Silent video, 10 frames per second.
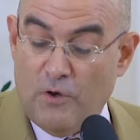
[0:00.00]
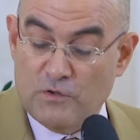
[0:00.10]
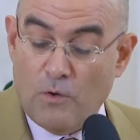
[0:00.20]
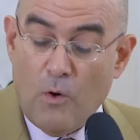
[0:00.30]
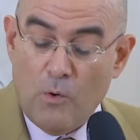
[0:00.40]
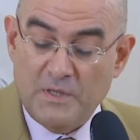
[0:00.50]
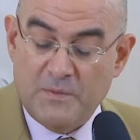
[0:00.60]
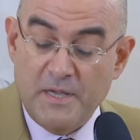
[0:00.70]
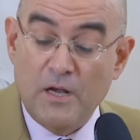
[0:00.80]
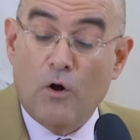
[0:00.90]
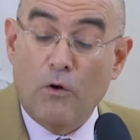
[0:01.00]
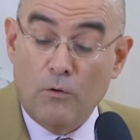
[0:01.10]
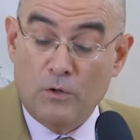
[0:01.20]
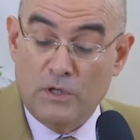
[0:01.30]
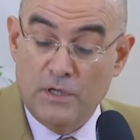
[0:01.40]
has always been
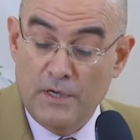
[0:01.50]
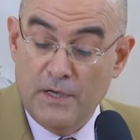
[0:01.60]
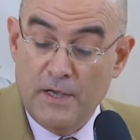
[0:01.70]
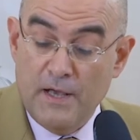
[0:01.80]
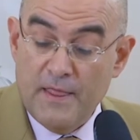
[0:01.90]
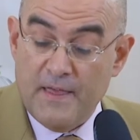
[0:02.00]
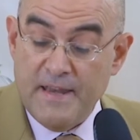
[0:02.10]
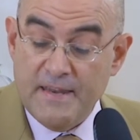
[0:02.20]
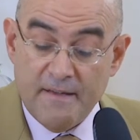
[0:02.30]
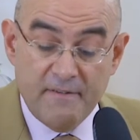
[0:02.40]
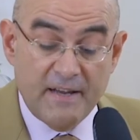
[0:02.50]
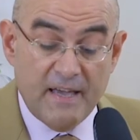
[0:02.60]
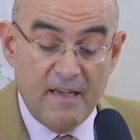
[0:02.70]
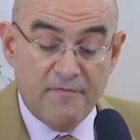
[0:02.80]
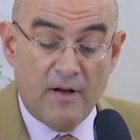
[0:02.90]
cold. They never
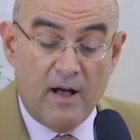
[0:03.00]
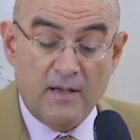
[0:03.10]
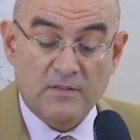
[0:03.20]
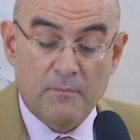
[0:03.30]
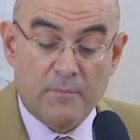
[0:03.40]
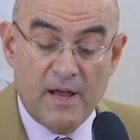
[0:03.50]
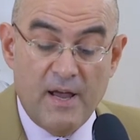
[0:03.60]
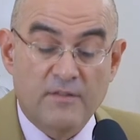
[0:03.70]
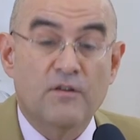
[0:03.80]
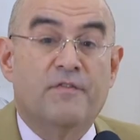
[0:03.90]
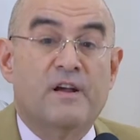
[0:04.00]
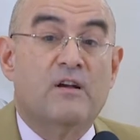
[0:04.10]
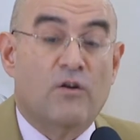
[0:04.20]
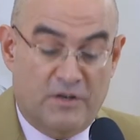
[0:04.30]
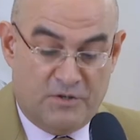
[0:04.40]
gave us a breath of
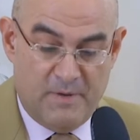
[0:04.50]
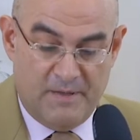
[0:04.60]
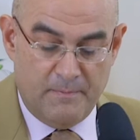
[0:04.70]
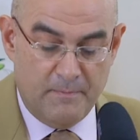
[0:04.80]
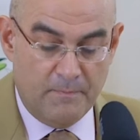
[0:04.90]
encouragement.